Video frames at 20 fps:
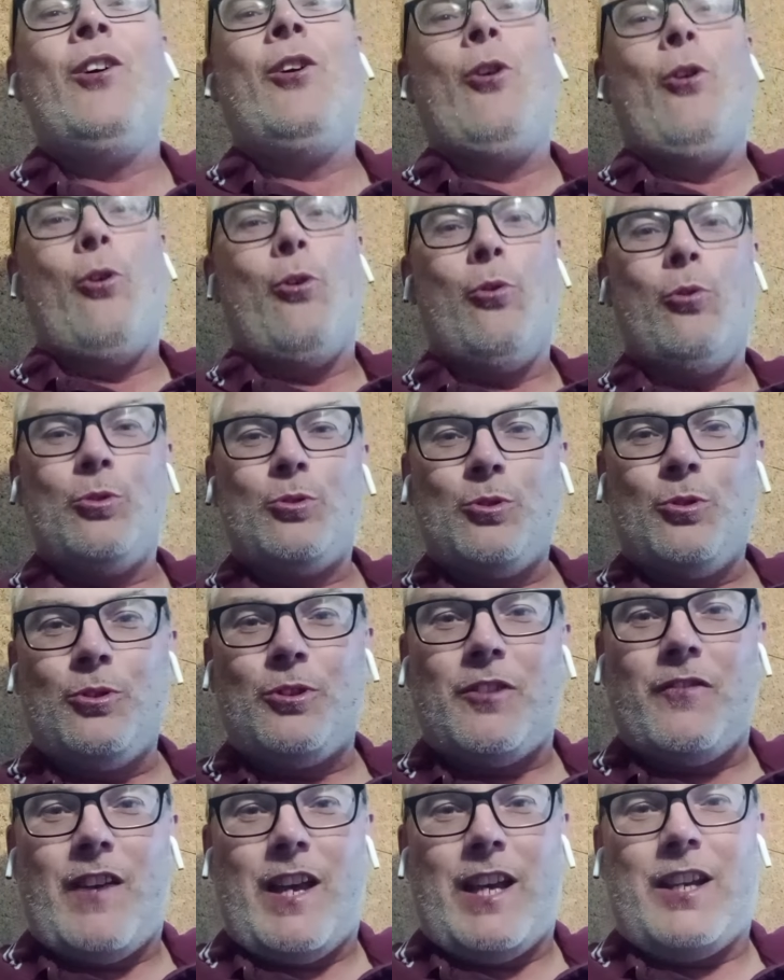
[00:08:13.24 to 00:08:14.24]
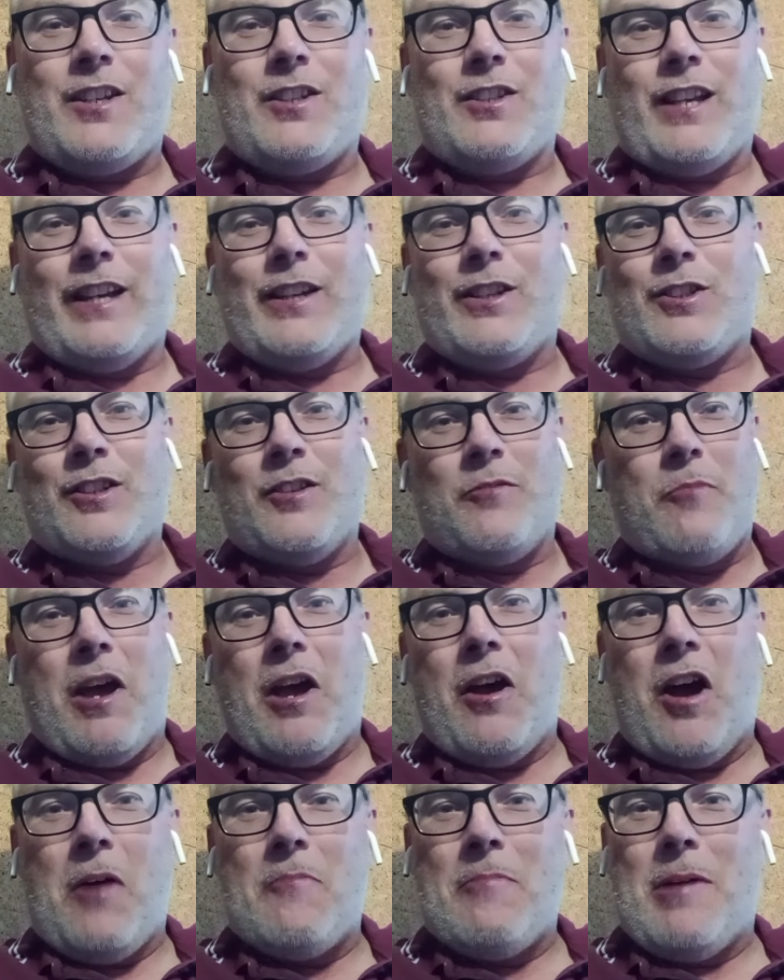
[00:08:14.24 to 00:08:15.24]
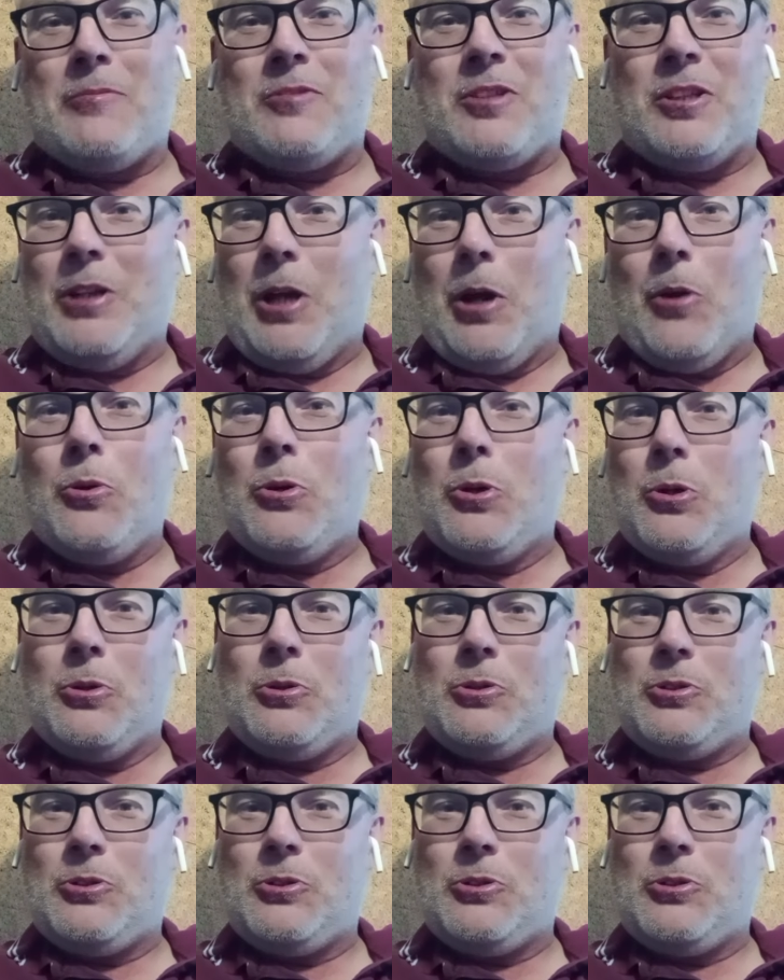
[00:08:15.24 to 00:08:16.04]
all sorts of accusations about I'm up to no good,